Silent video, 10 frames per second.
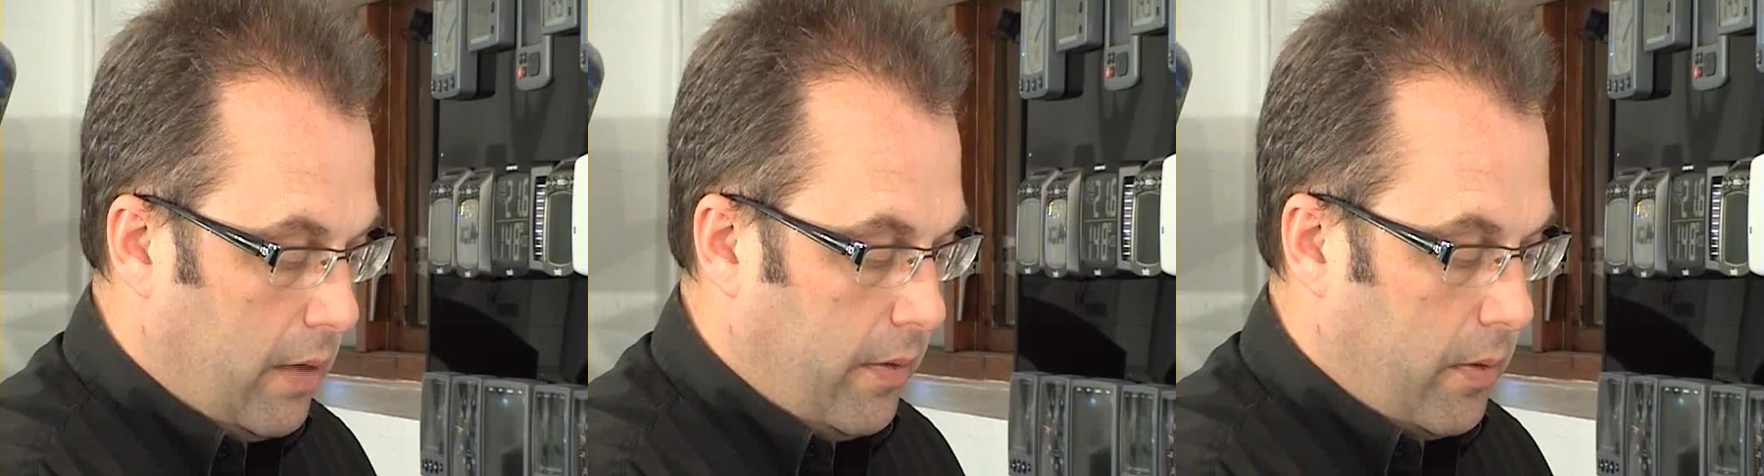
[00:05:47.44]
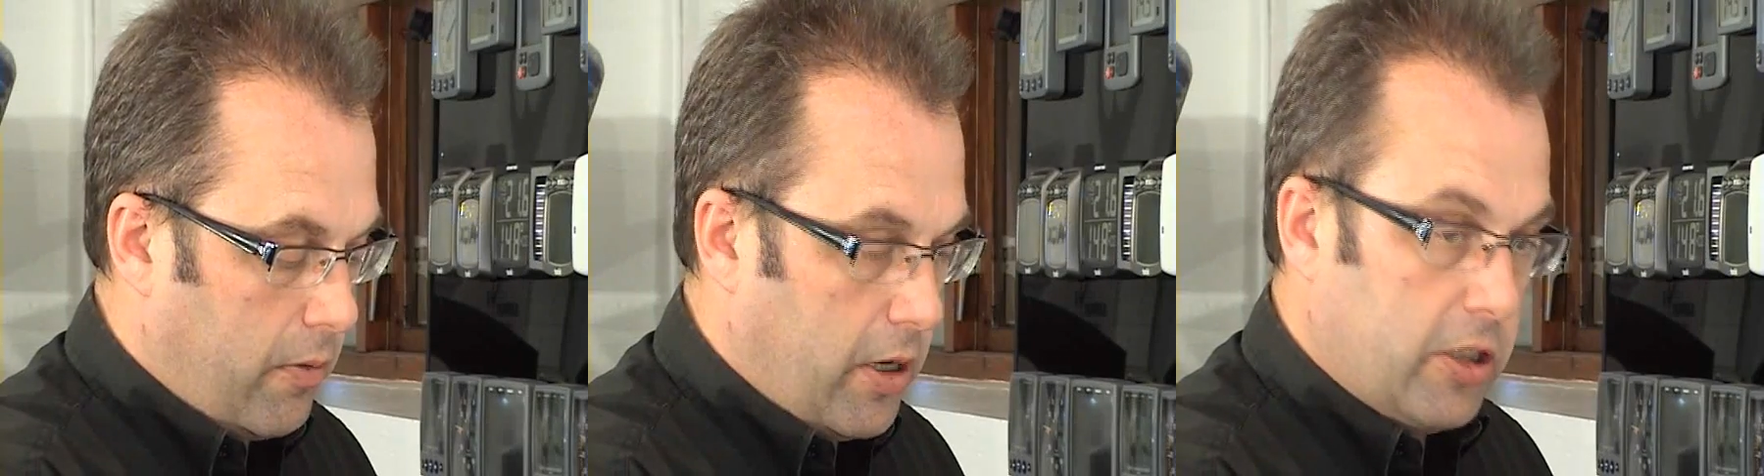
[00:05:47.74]
give you
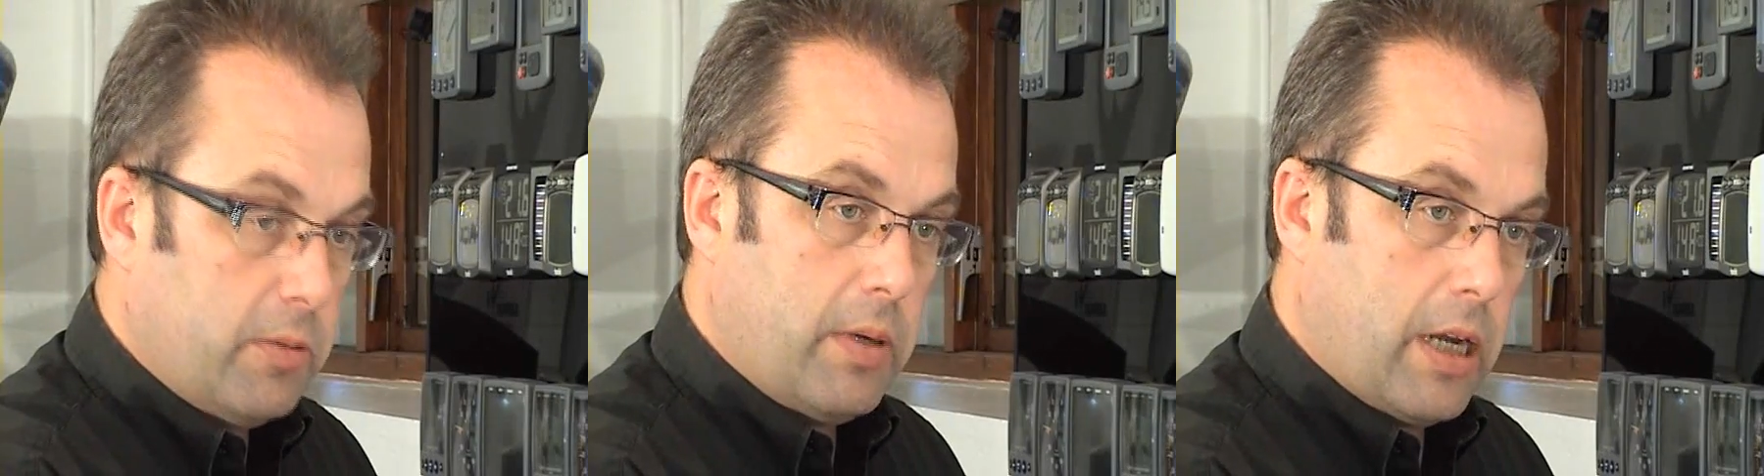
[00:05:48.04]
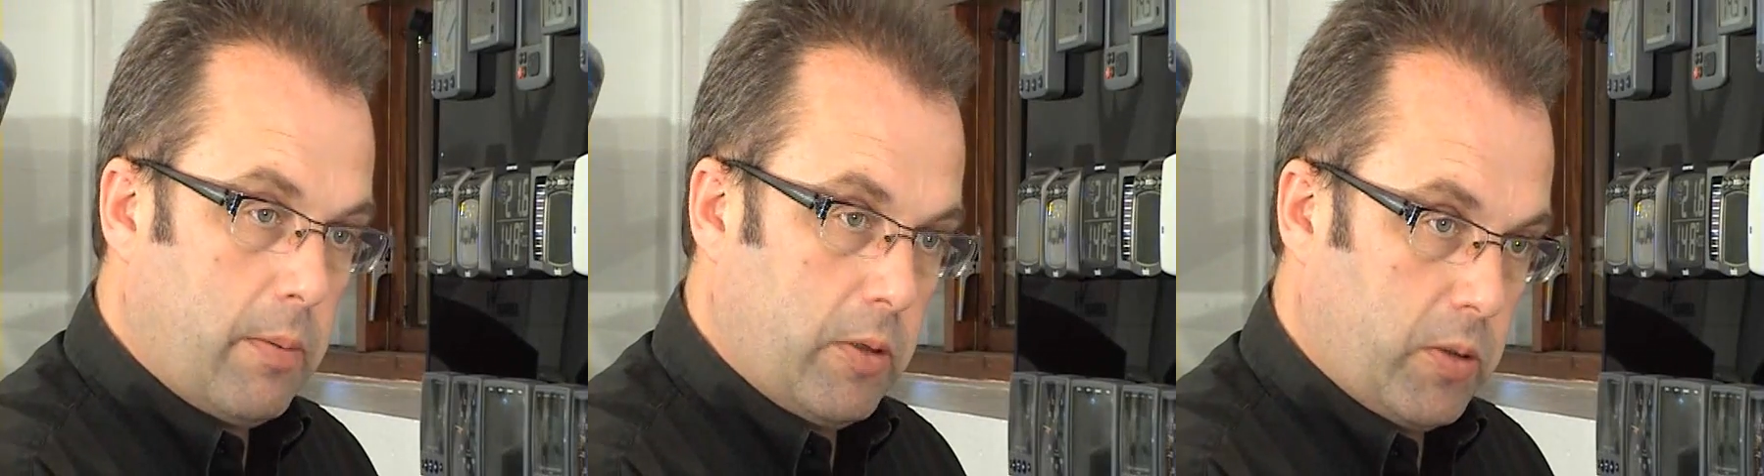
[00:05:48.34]
the range and
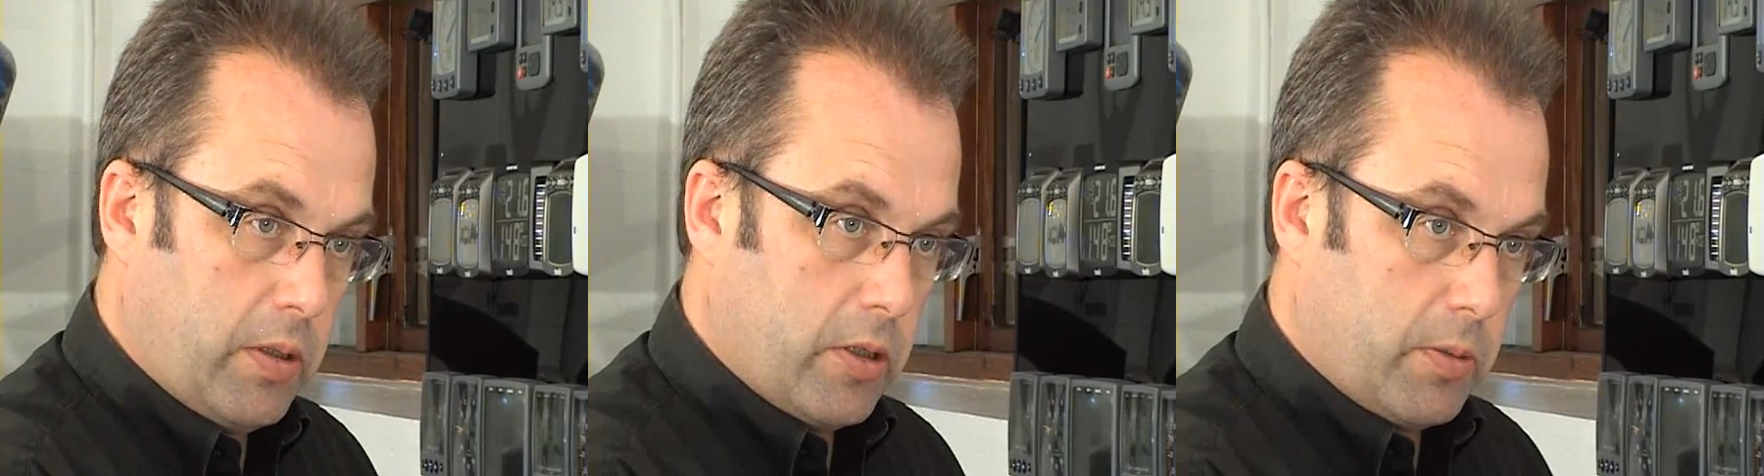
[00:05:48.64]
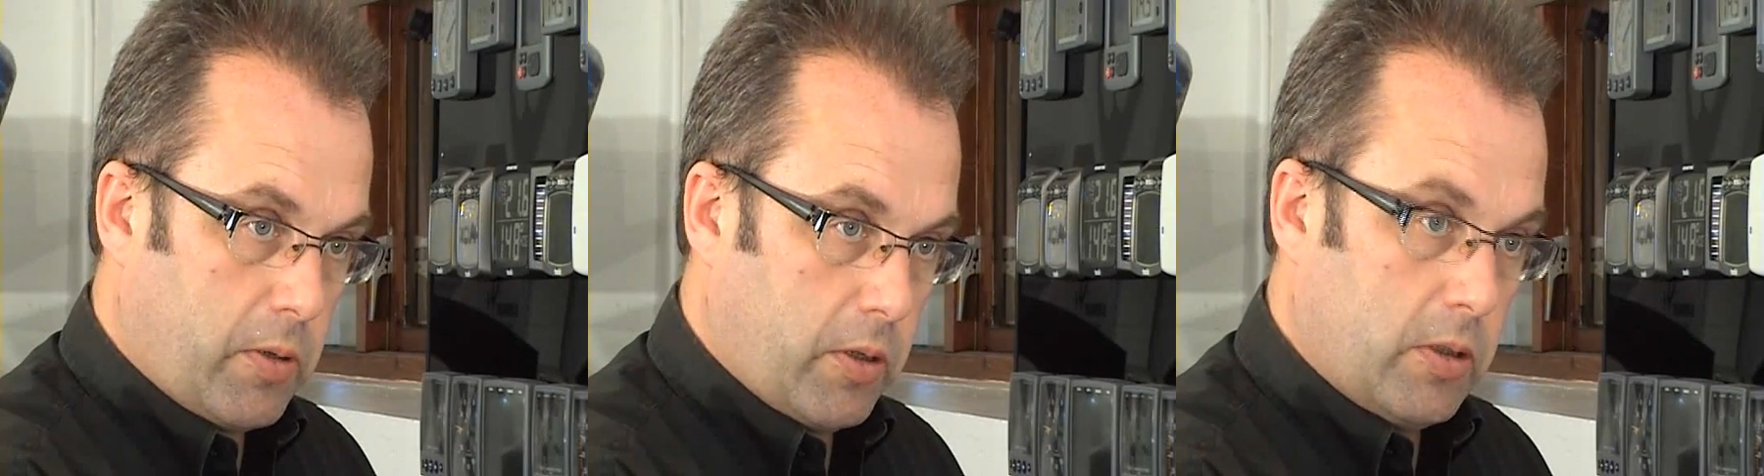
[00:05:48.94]
bearing between those
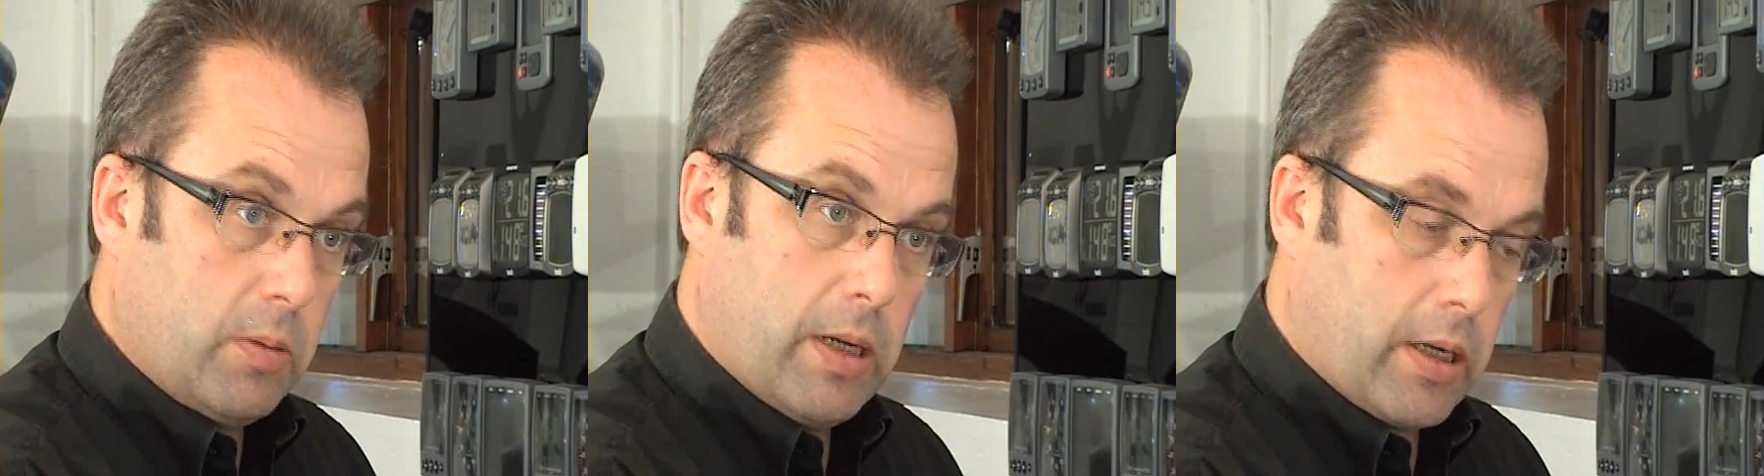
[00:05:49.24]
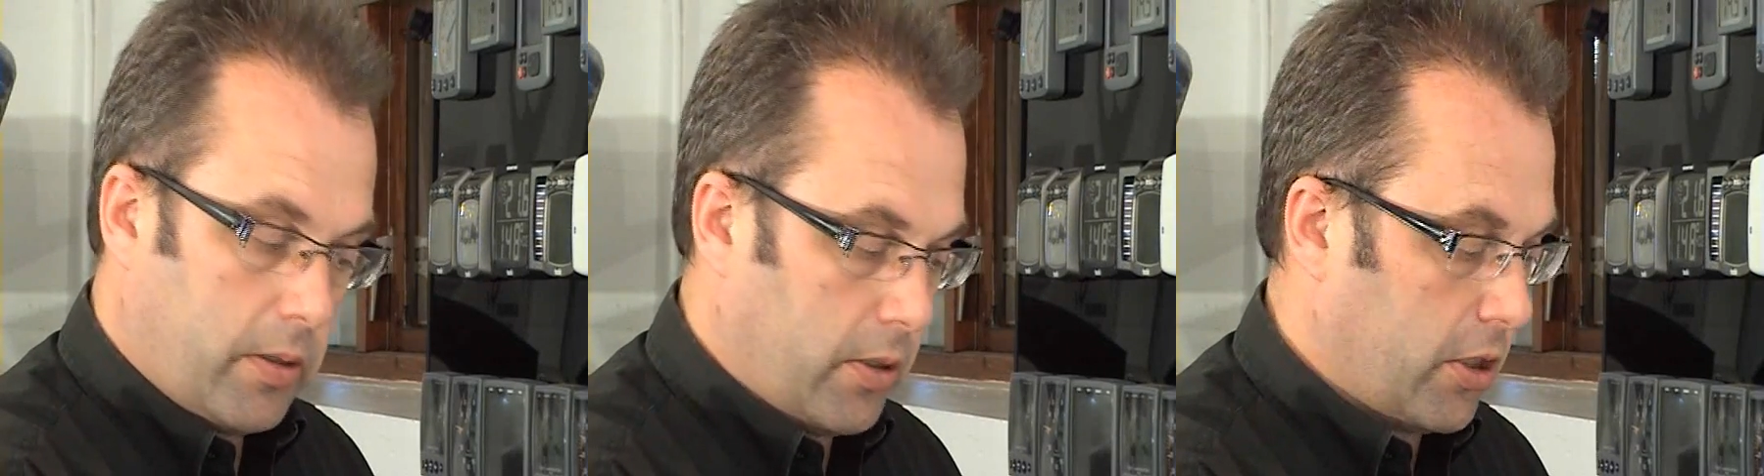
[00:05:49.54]
points to
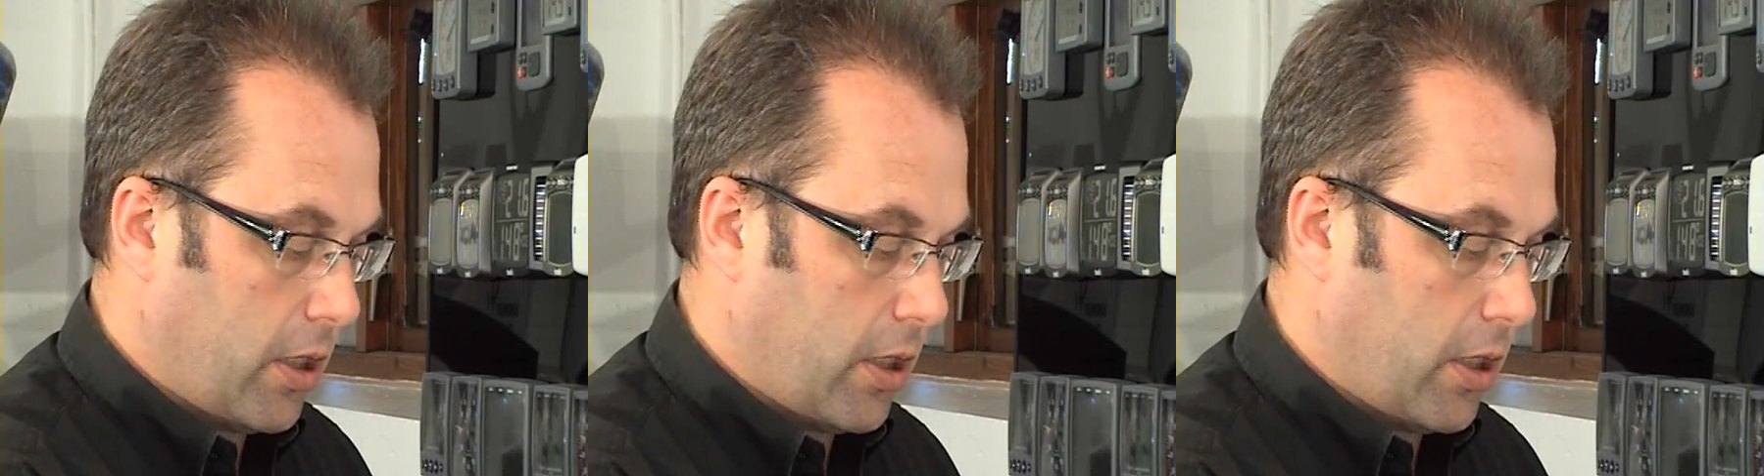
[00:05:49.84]
mark on your